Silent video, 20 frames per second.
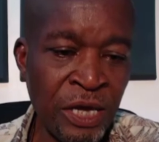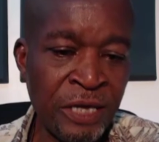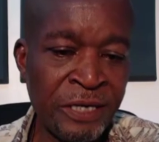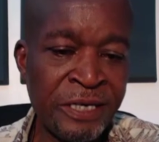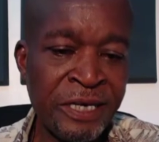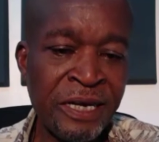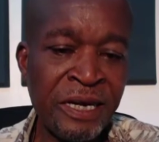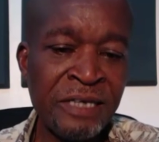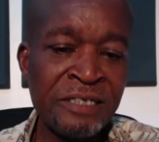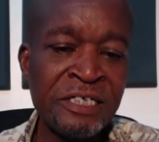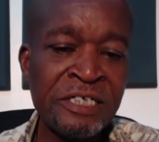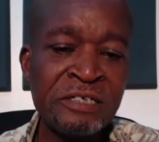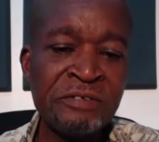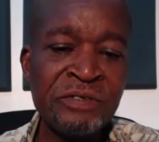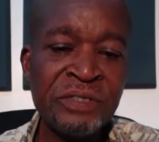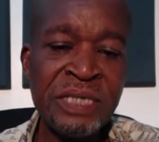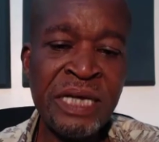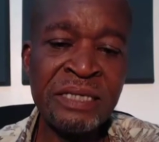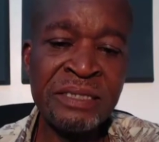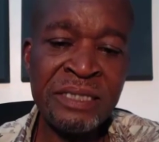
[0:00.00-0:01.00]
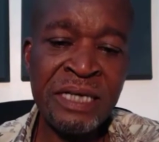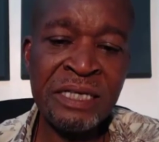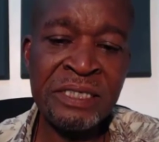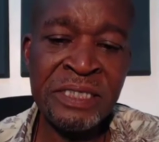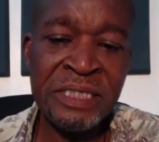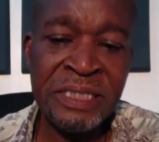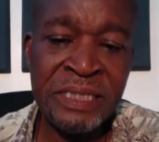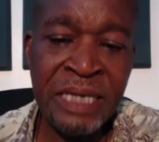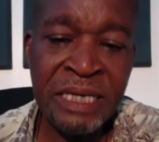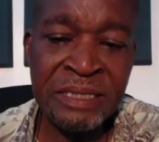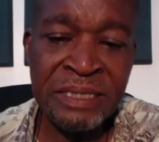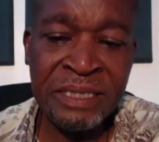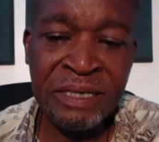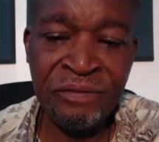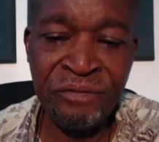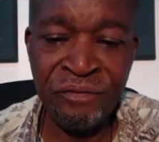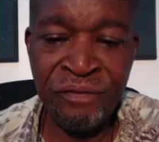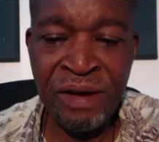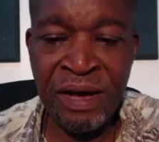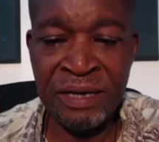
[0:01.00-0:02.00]
A declarative sentence states a
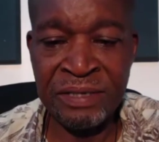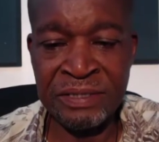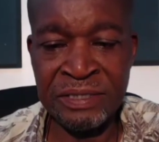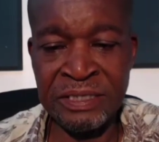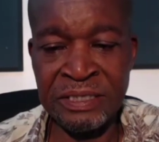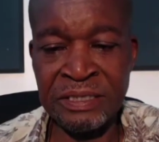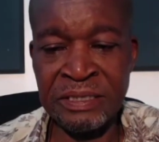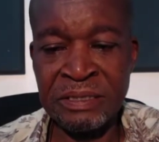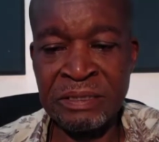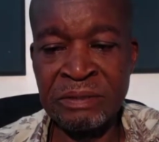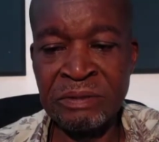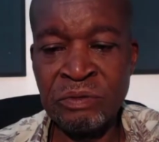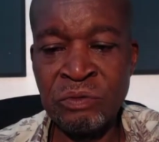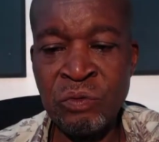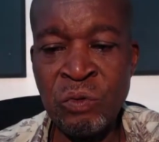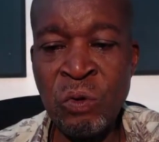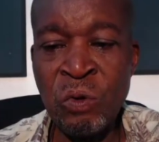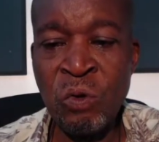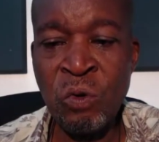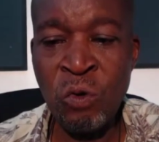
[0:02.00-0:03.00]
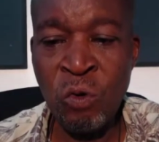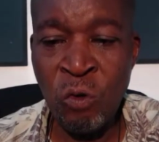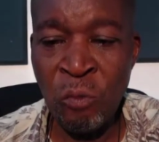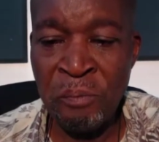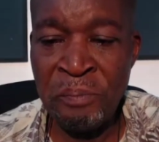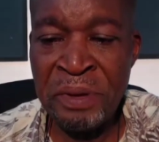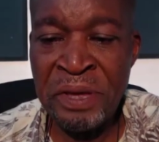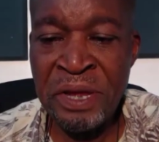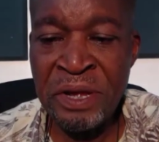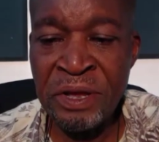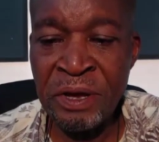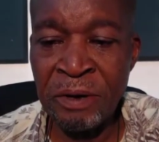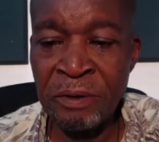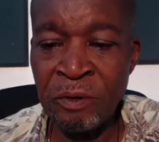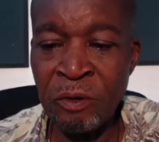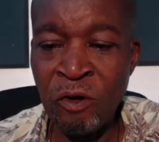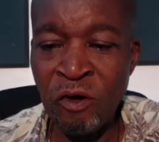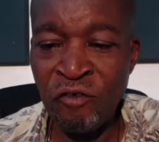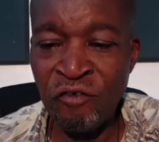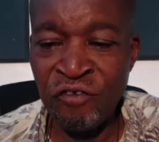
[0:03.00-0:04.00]
fact,
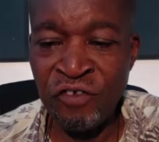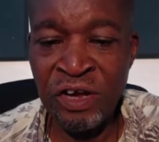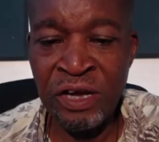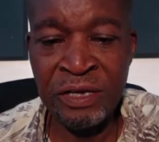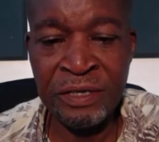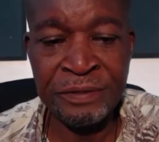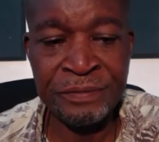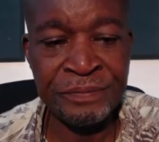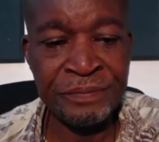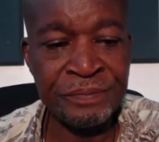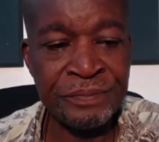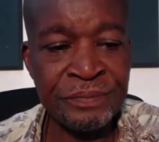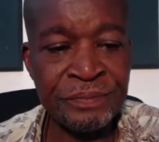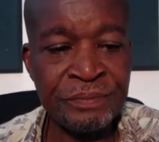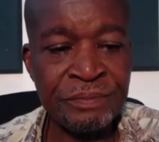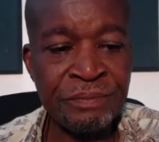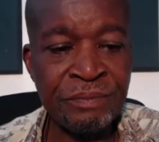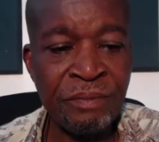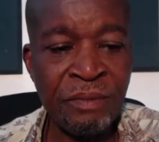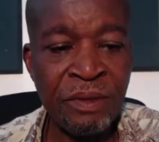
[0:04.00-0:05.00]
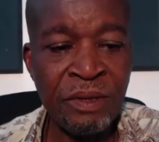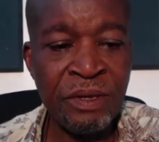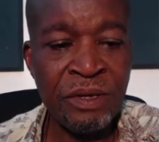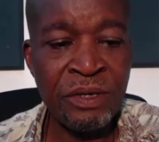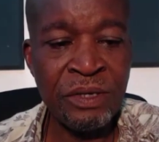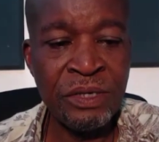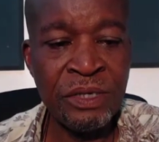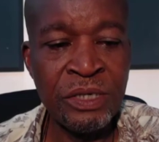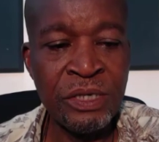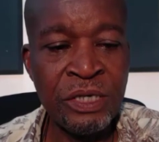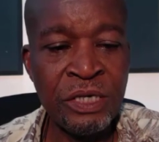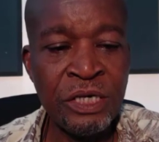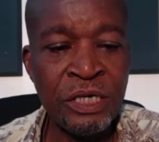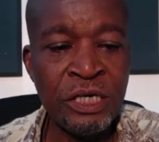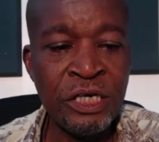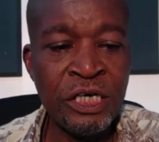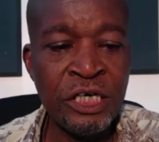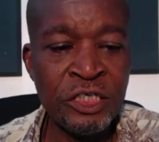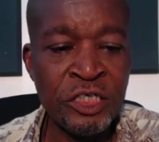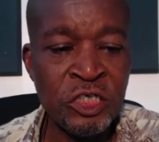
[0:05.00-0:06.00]
opinion, or feeling.
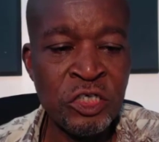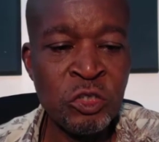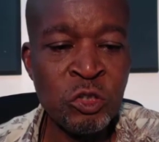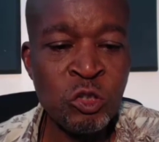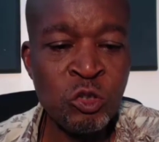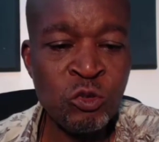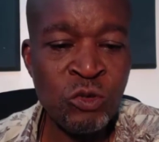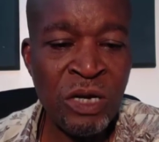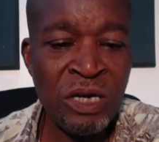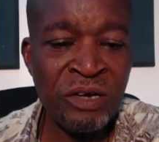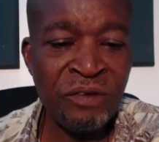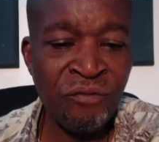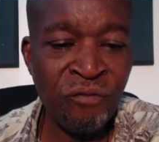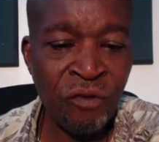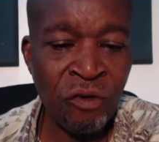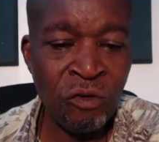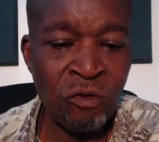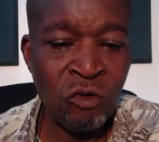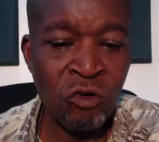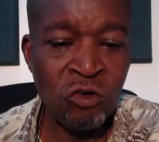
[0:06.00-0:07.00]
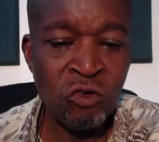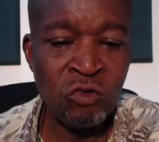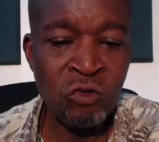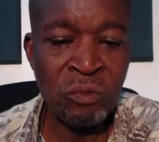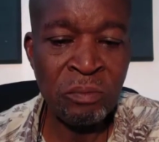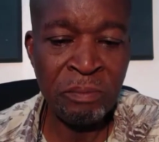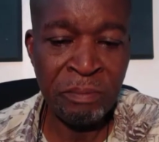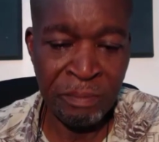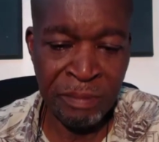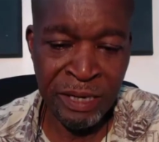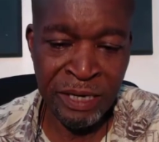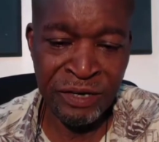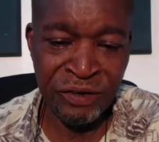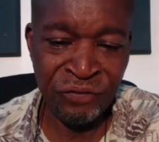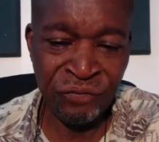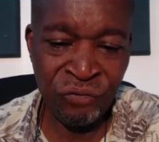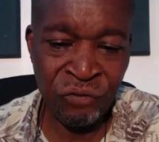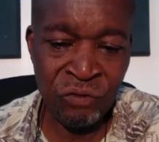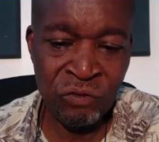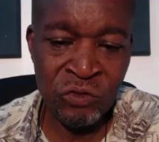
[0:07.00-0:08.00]
It is usually followed by a
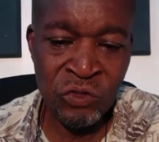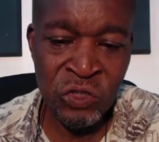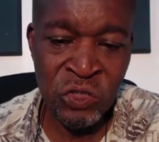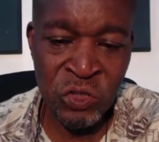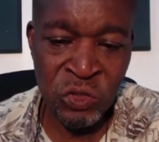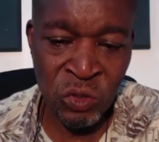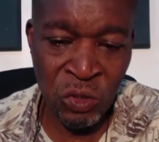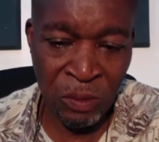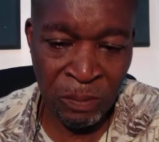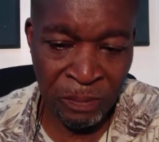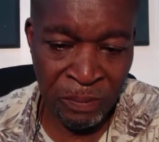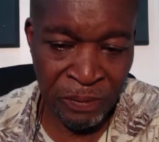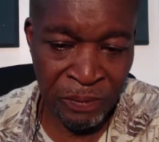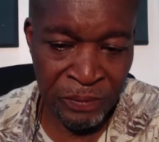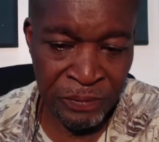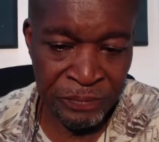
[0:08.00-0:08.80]
full stop.